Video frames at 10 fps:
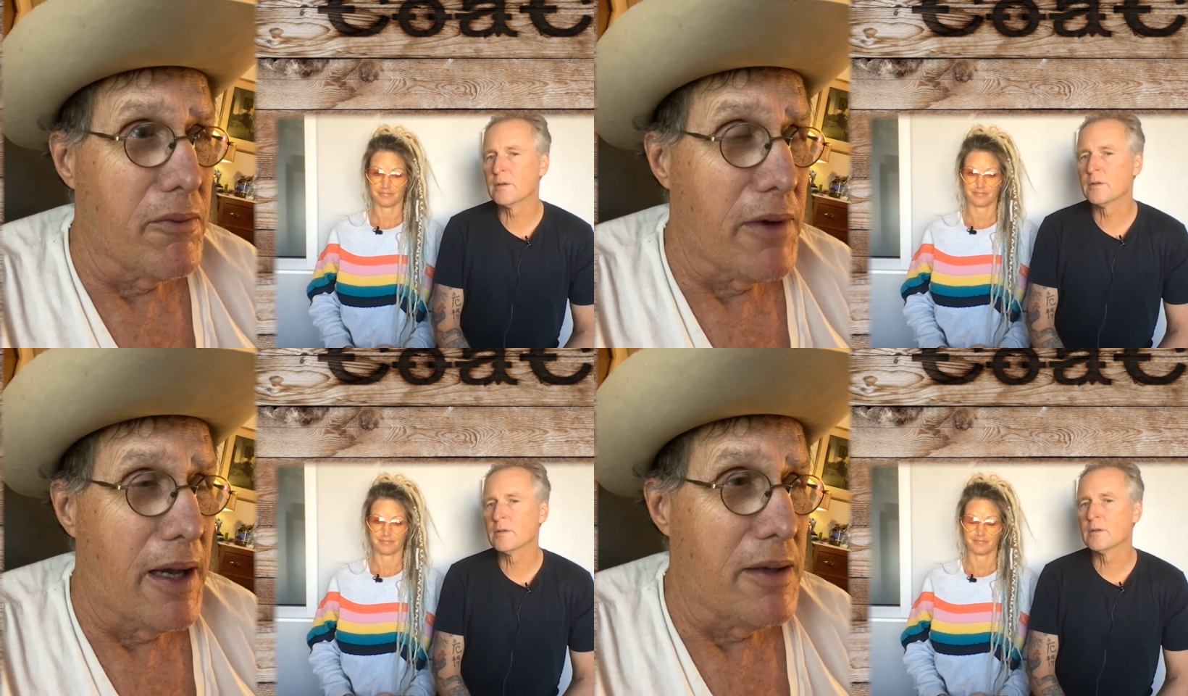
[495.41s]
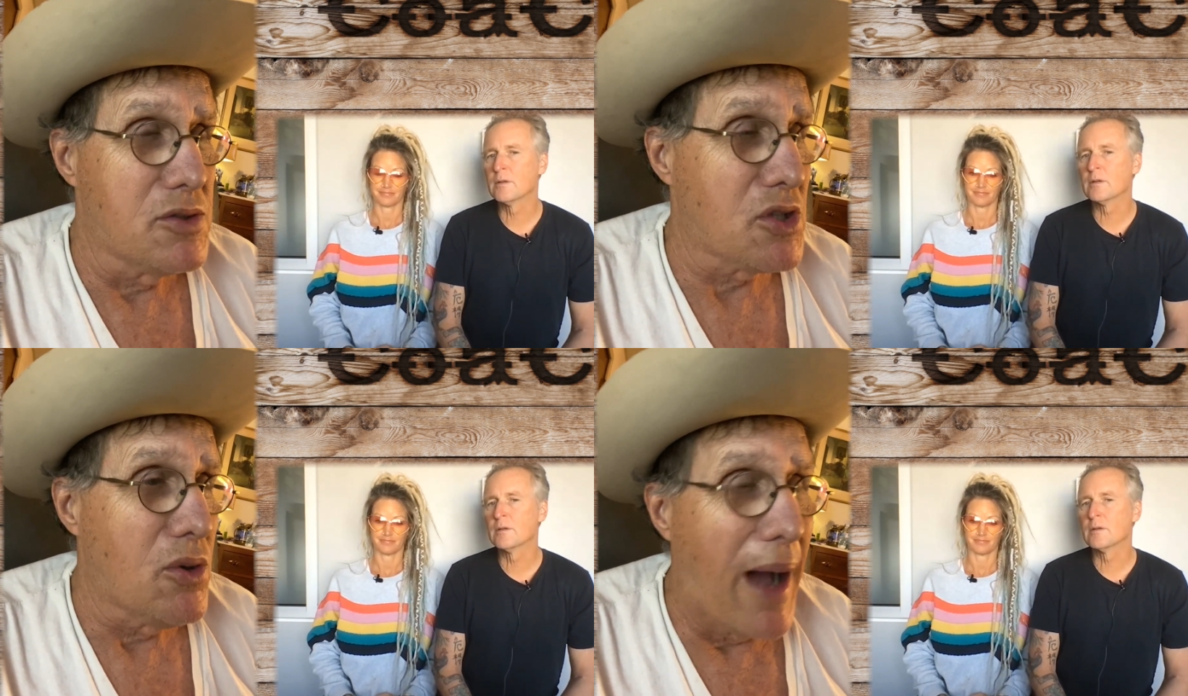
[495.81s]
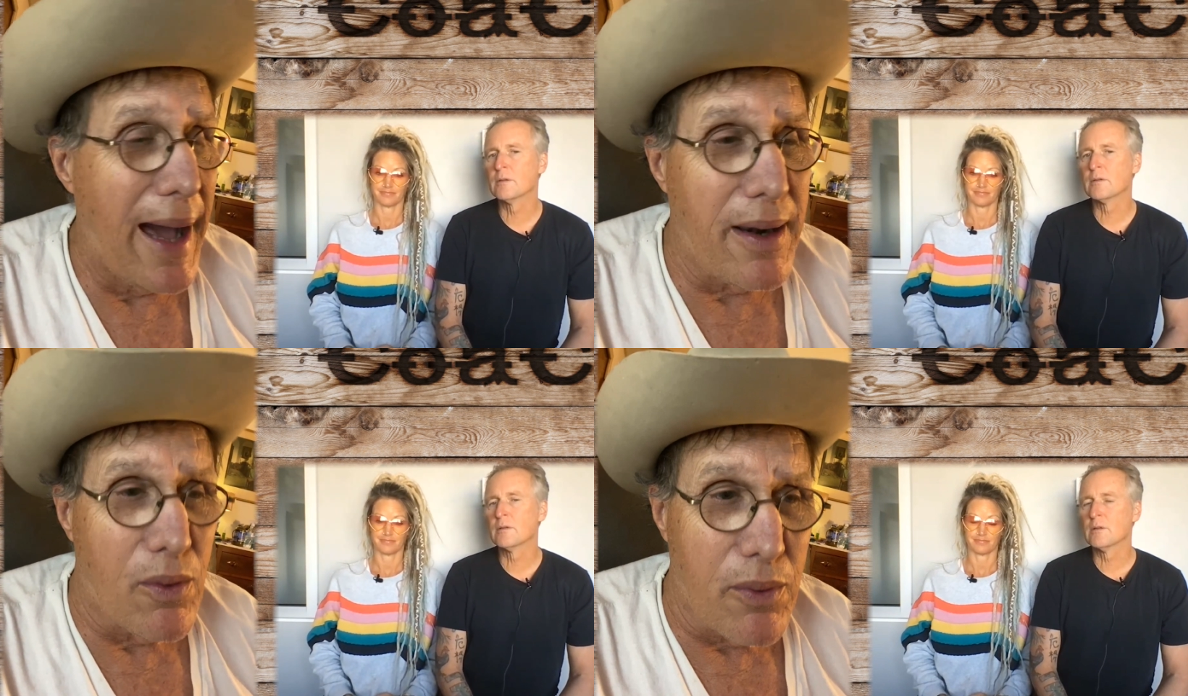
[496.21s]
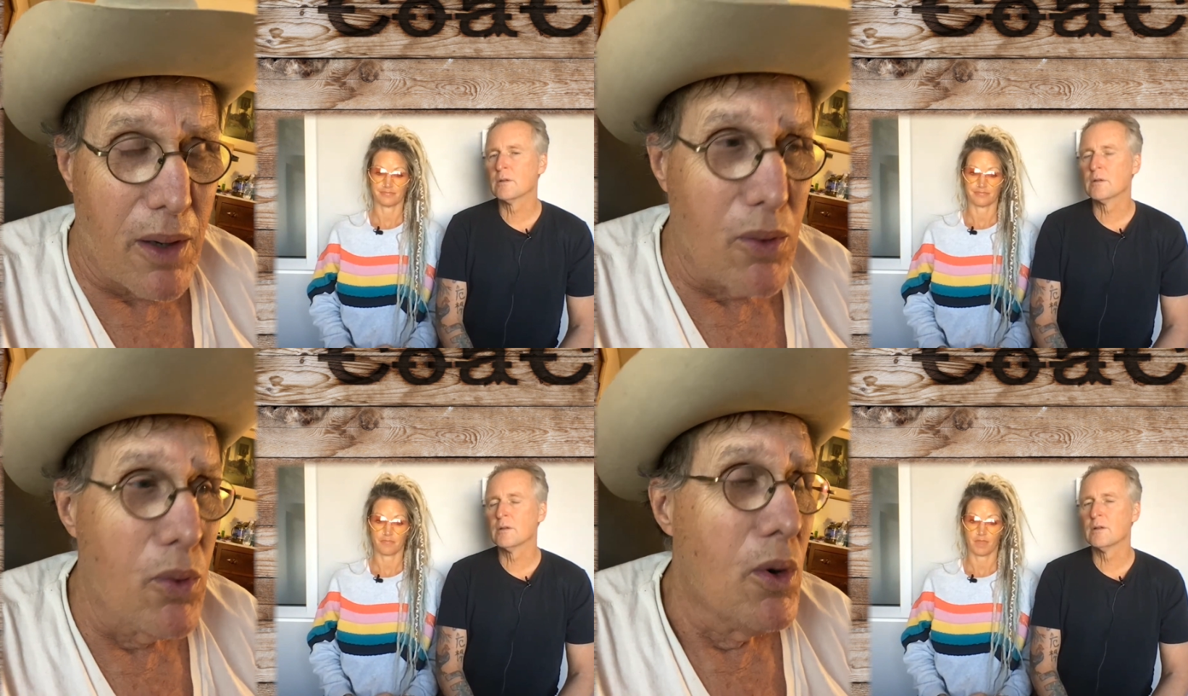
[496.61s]
Speaker 1: other day, so I
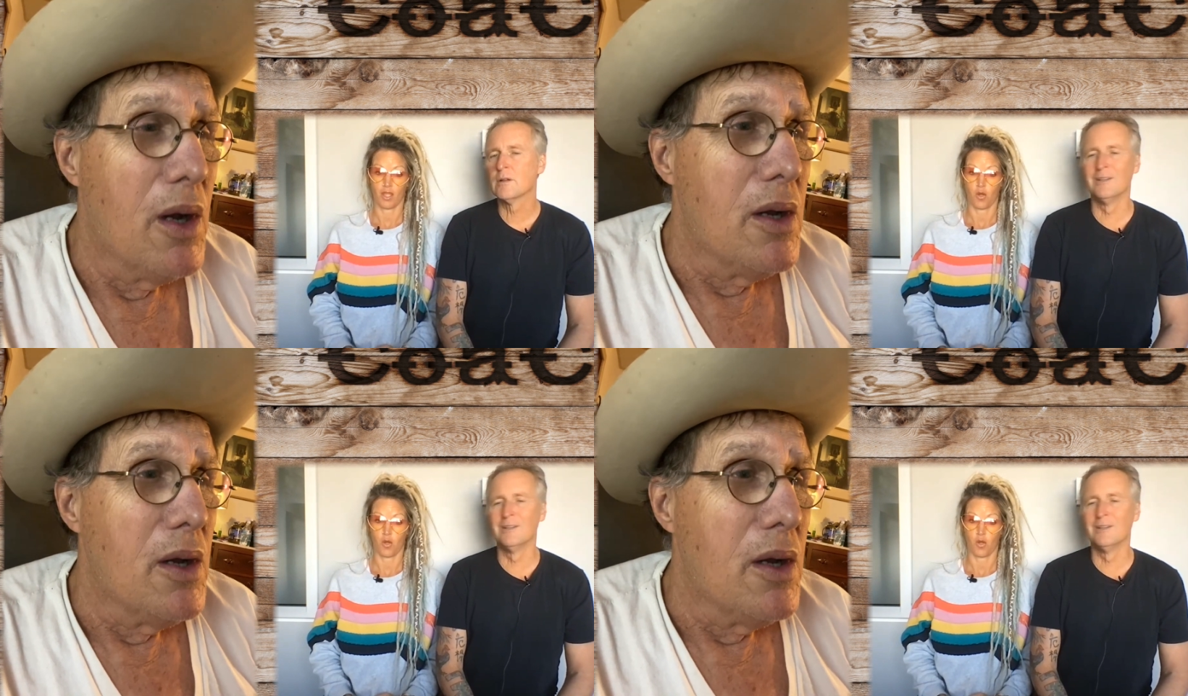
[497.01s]
don't know.